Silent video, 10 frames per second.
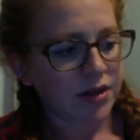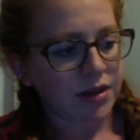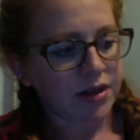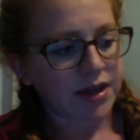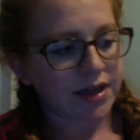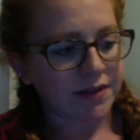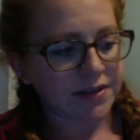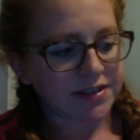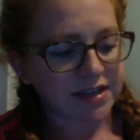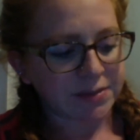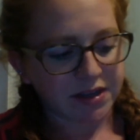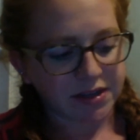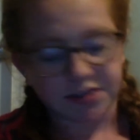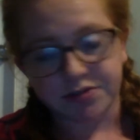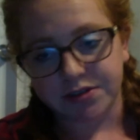Again, this has my
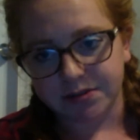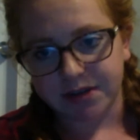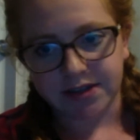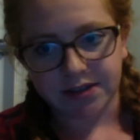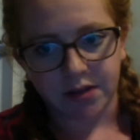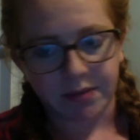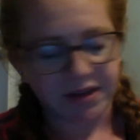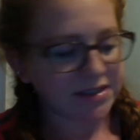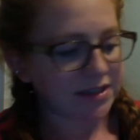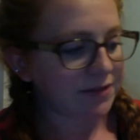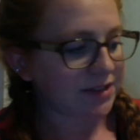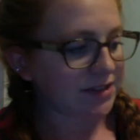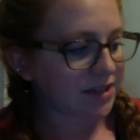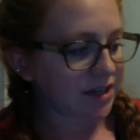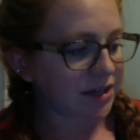history, so it has all my stuff
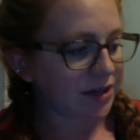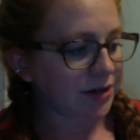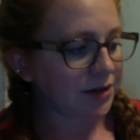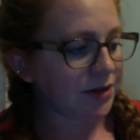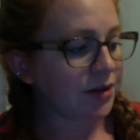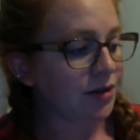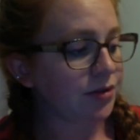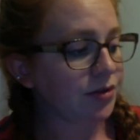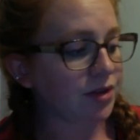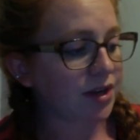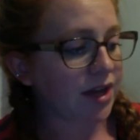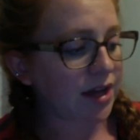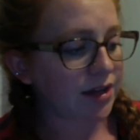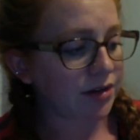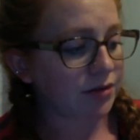listed on here. You can
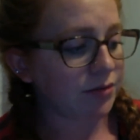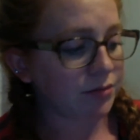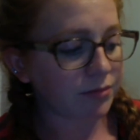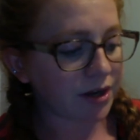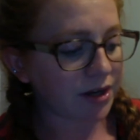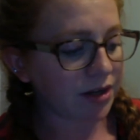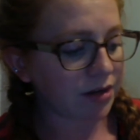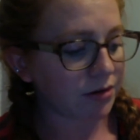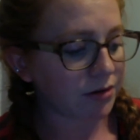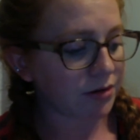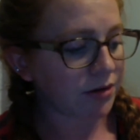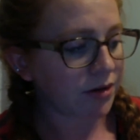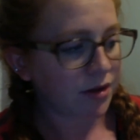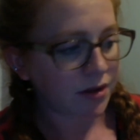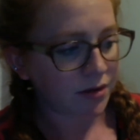add in running or
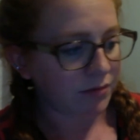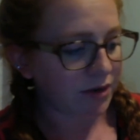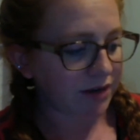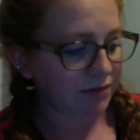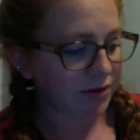whatever.